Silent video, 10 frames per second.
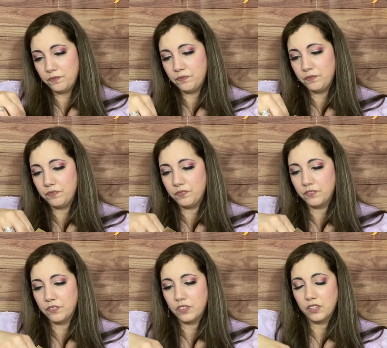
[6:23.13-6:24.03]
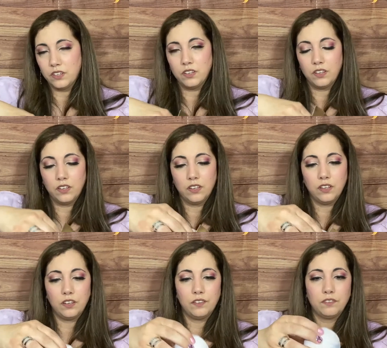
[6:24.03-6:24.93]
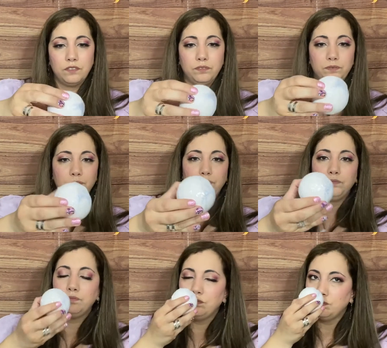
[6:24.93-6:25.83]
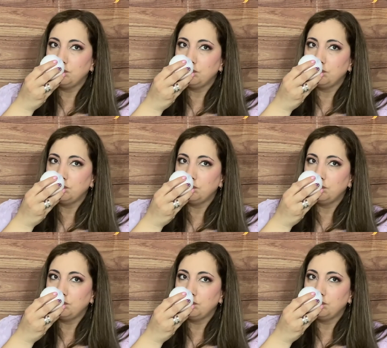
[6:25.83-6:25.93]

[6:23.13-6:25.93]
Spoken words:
No one is speaking in this clip.